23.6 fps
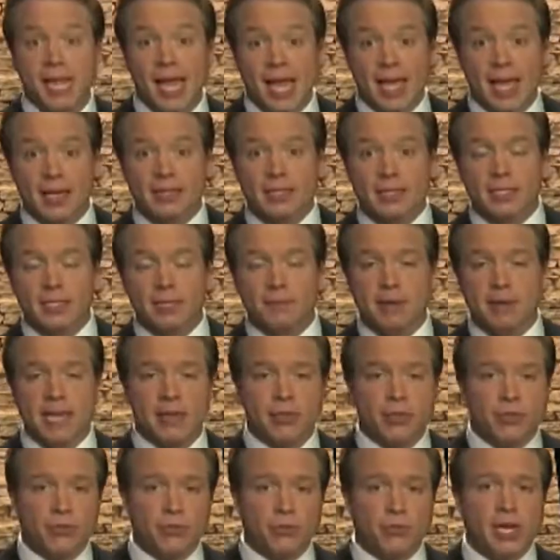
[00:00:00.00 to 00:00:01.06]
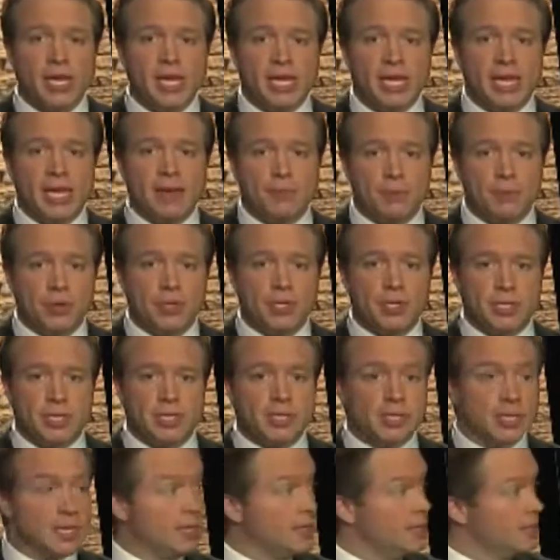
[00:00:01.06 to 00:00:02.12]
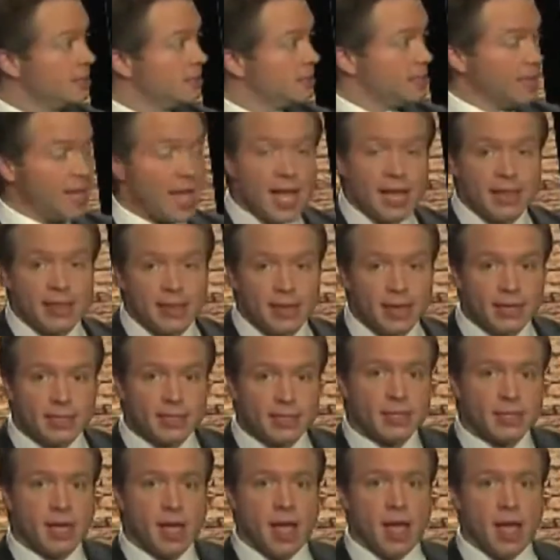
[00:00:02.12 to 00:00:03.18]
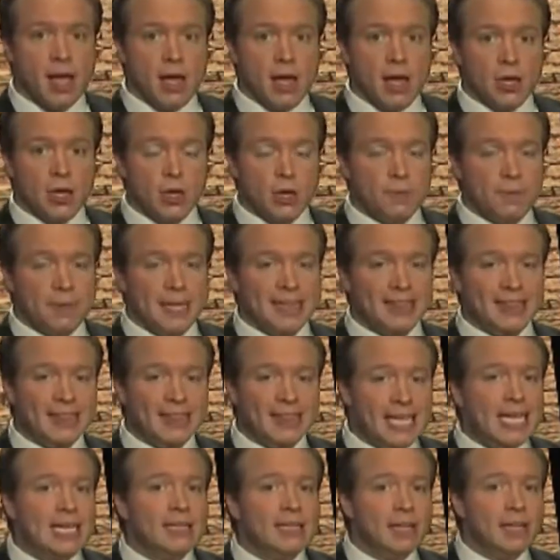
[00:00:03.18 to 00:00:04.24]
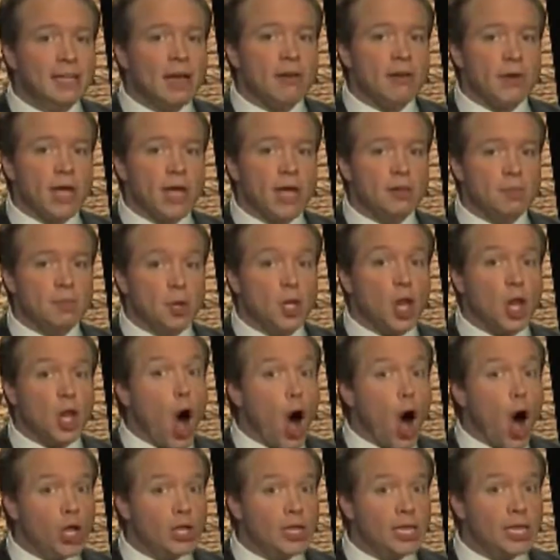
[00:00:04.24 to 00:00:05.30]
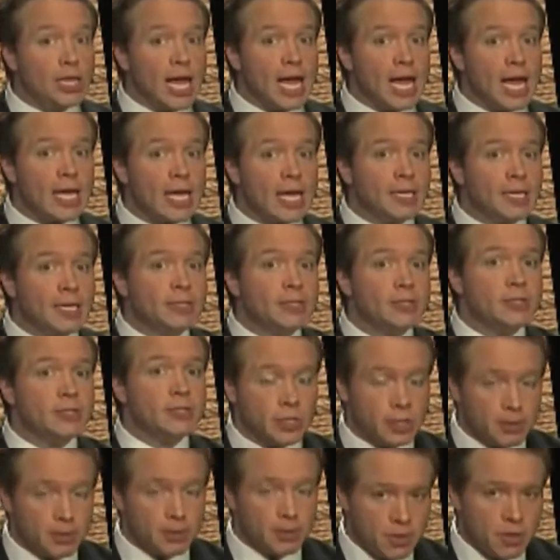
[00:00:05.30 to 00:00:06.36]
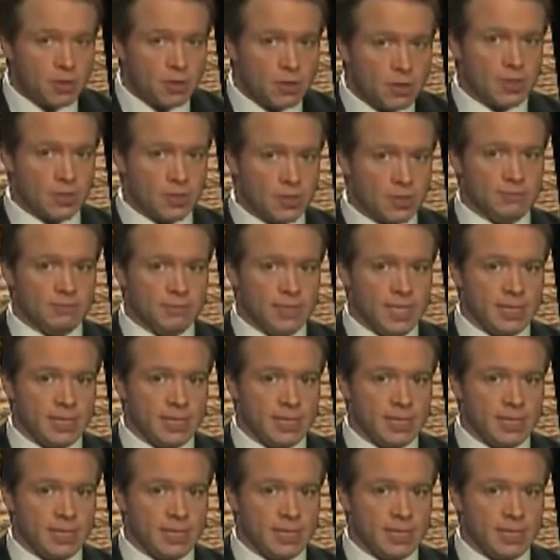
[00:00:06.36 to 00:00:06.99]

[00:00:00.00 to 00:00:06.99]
Plans to make 3D printed guns like this could be legally available online tomorrow.